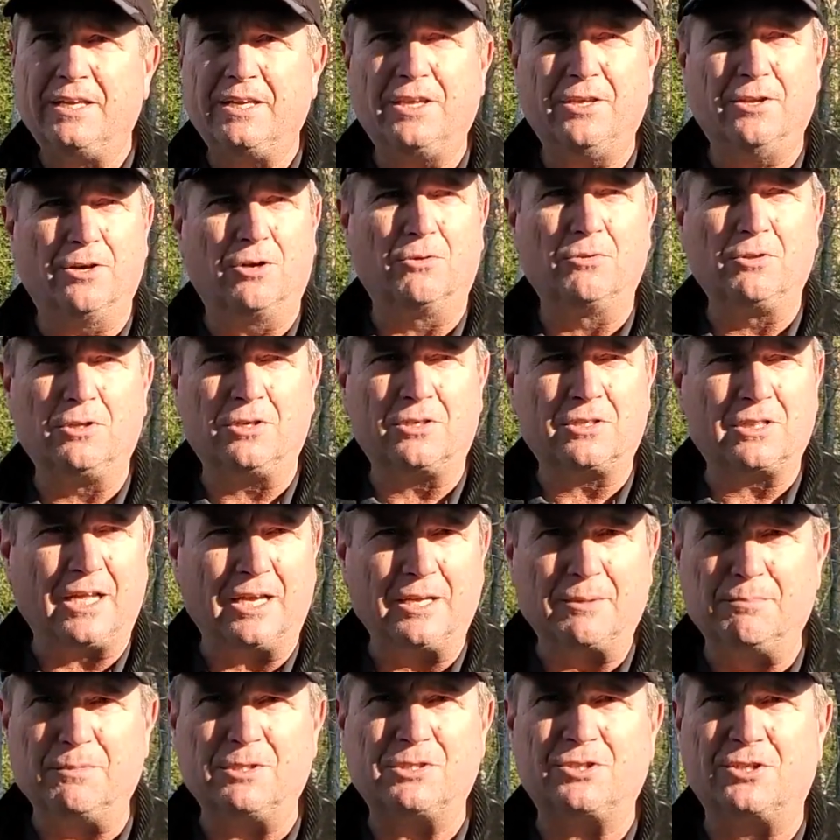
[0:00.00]
You don't look
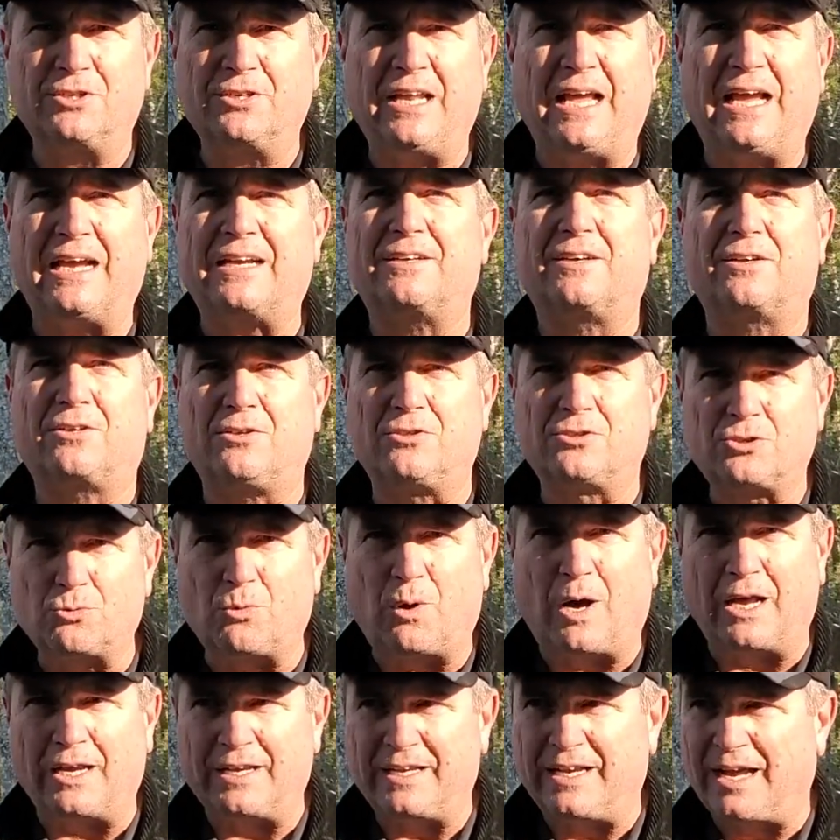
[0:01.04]
like Mr. Tactical
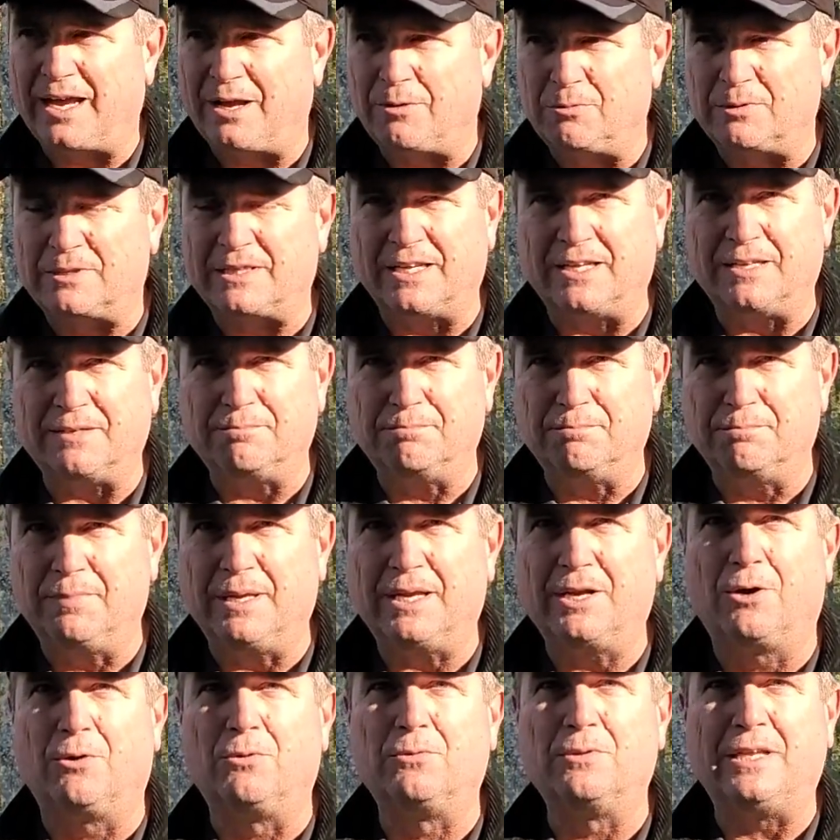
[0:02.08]
SWAT guy with the
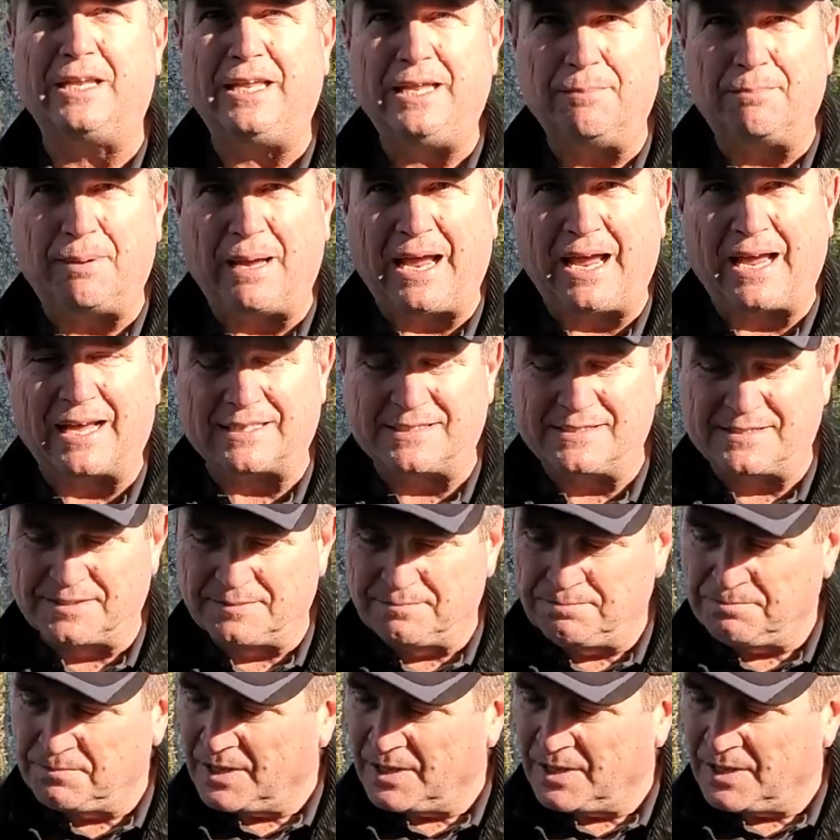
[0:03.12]
big old knee pads.